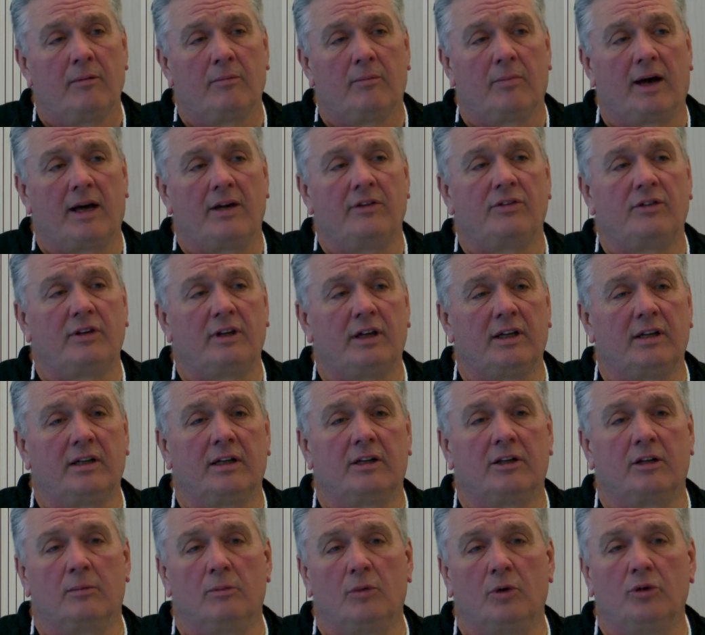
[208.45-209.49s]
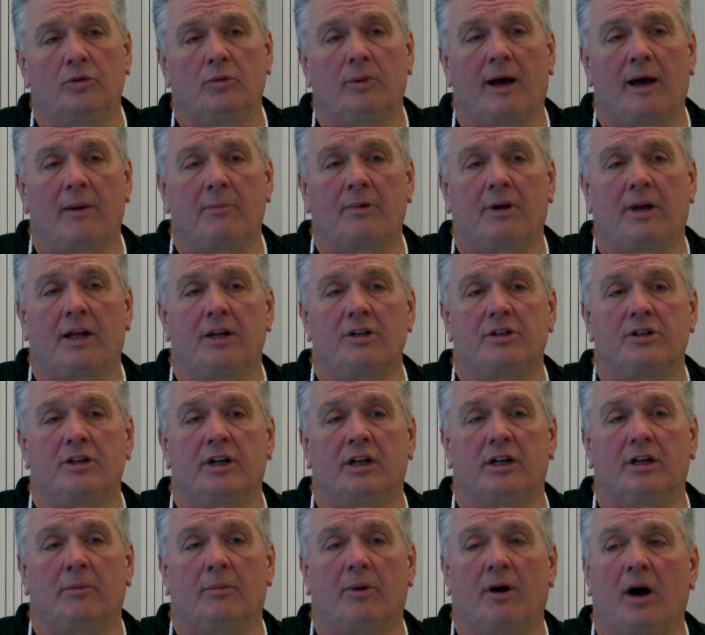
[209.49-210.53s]
by seeing that the moose population
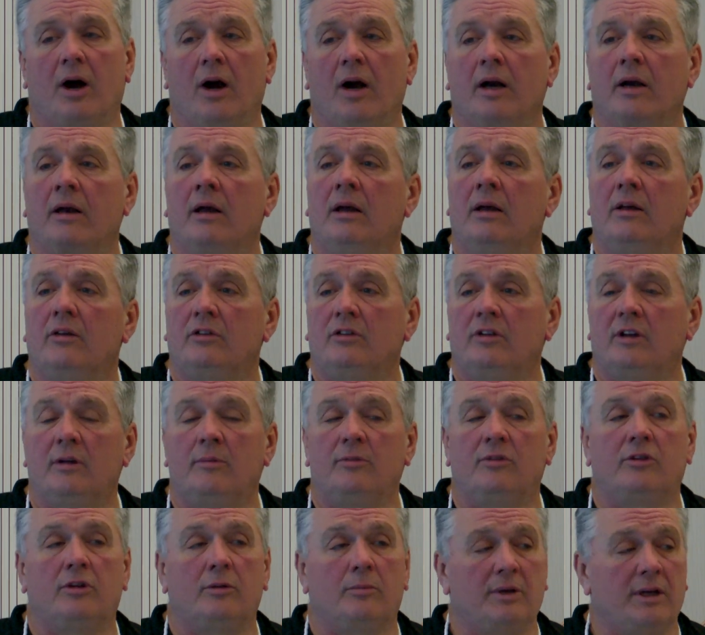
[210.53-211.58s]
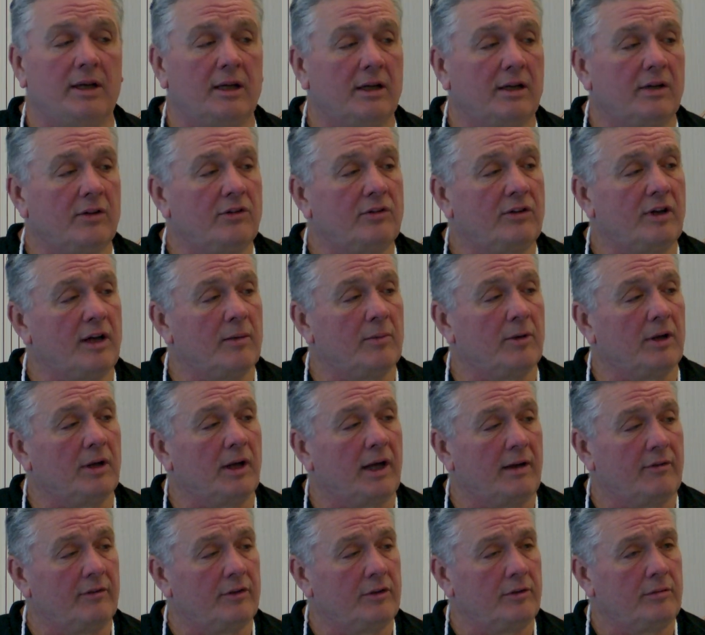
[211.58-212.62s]
in the park seems to be at a stable
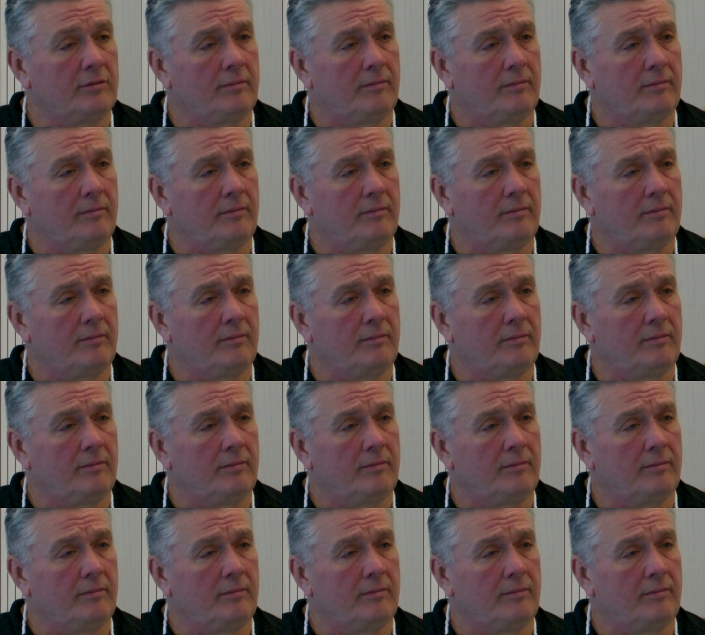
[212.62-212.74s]
level.